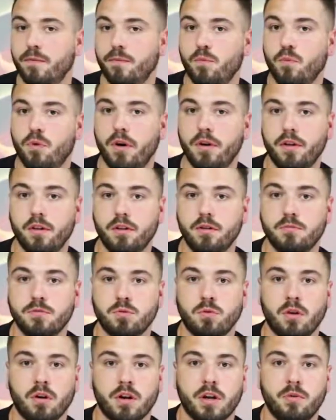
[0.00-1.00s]
One of them's
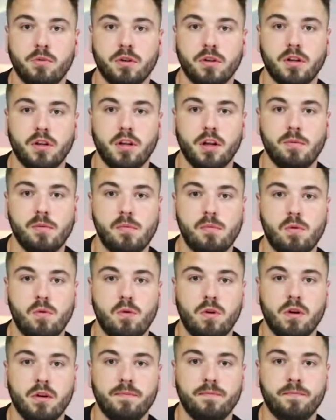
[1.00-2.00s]
working with the dimmable
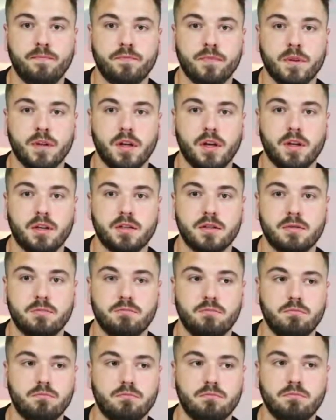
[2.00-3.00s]
one. It's
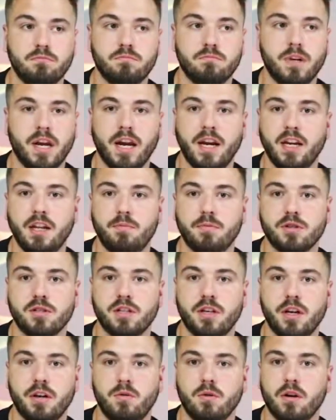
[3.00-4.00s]

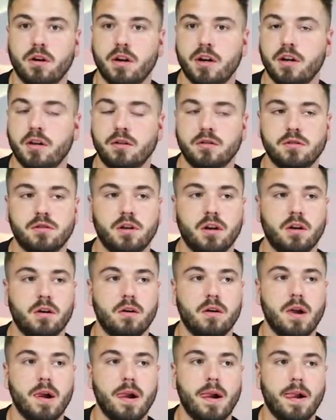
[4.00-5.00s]
80% working,
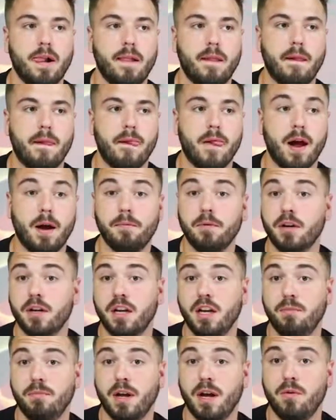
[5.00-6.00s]
so I'm going to
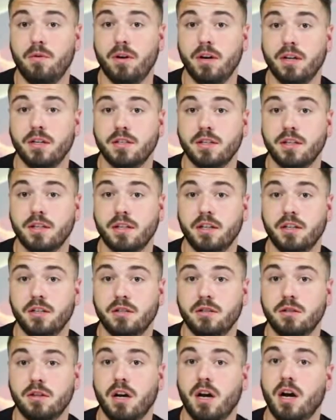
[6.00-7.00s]
keep that one as it
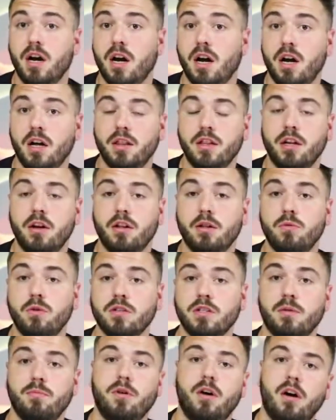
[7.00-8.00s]
is. The other
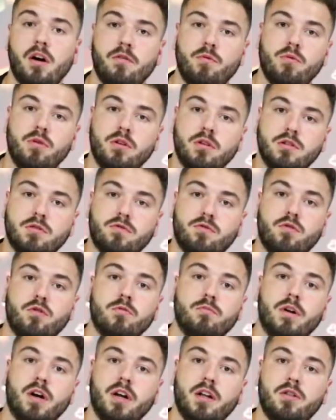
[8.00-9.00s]
ones I bought was for
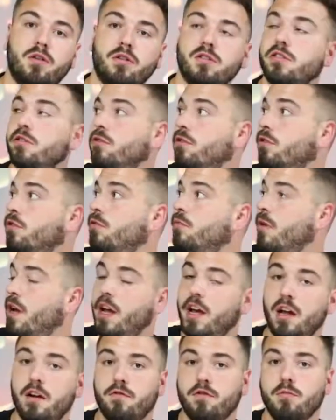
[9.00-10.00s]
my laundry room
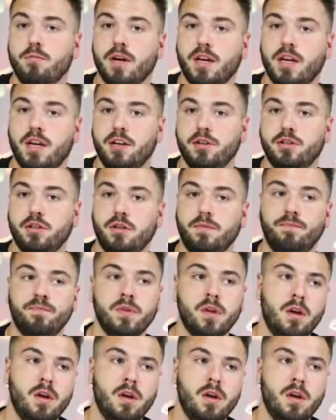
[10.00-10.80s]
and for my kitchen.